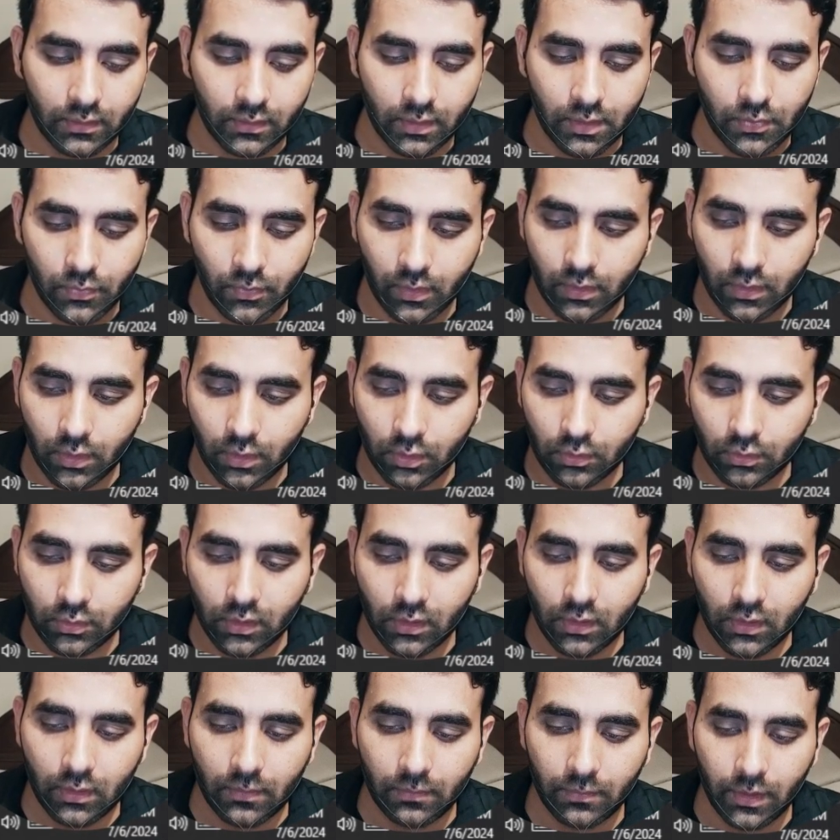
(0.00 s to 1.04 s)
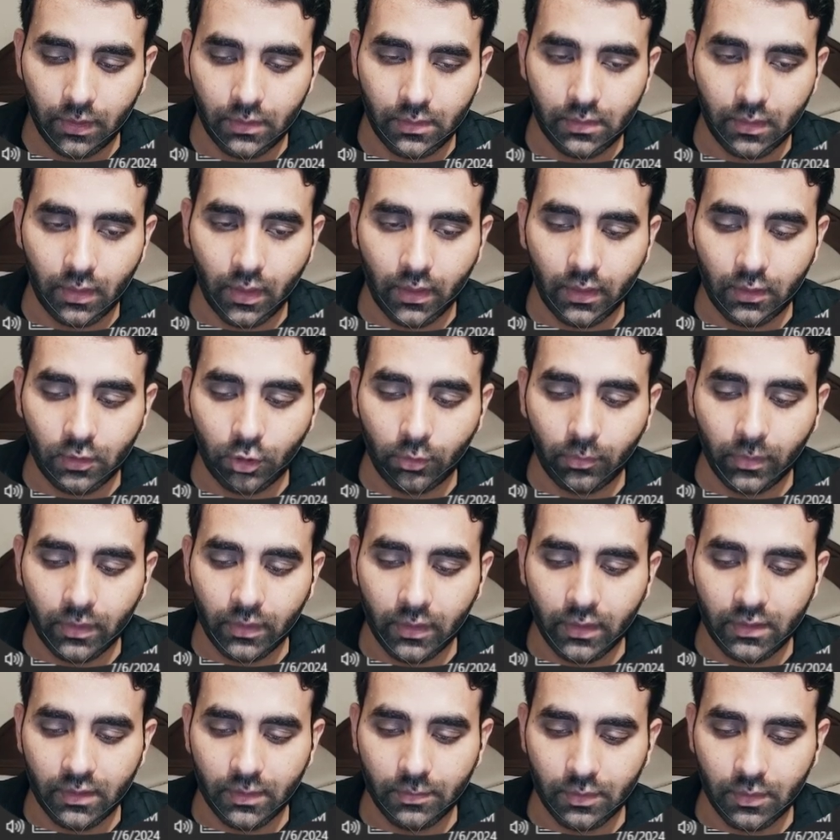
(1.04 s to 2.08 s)
For us, basic would
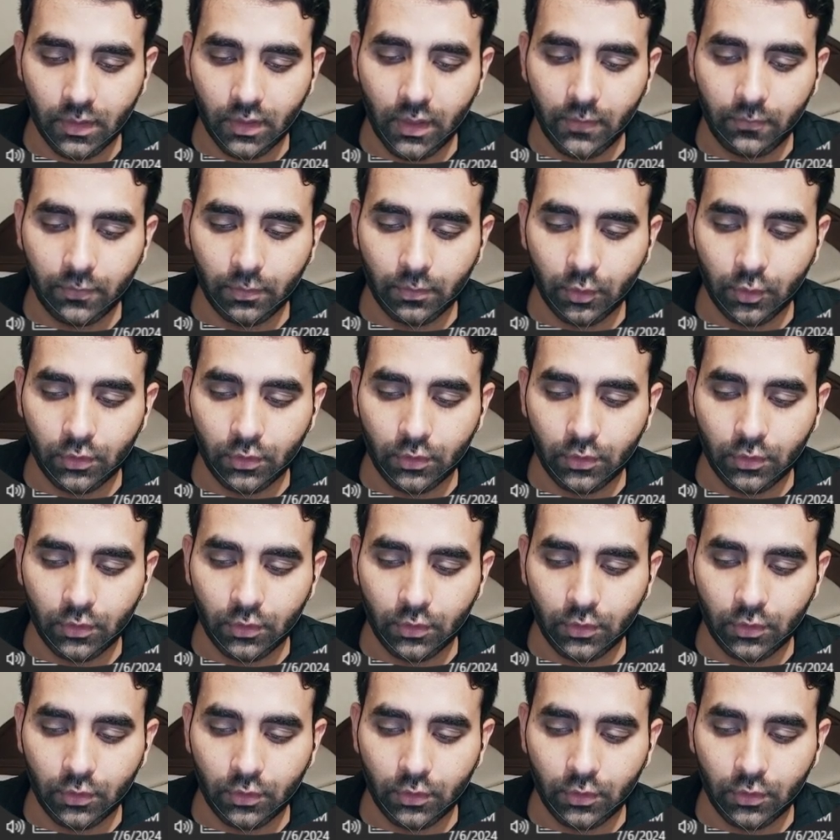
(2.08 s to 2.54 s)
suffice.